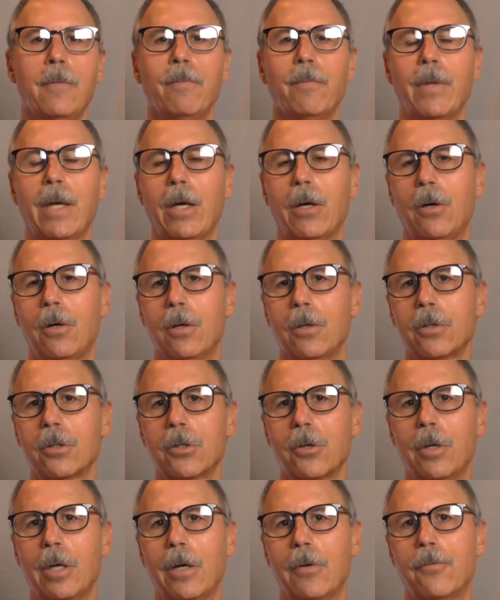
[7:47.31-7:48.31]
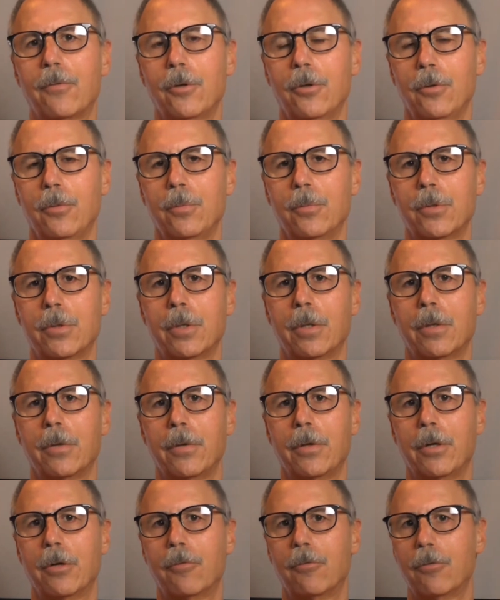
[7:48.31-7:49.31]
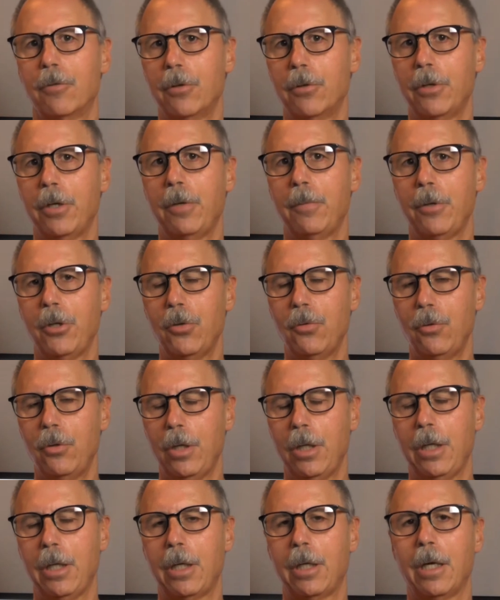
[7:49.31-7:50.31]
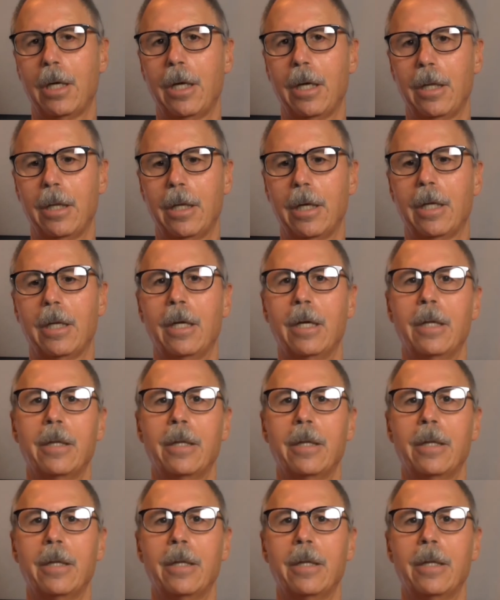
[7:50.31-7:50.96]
They also have rooms that are really unique in that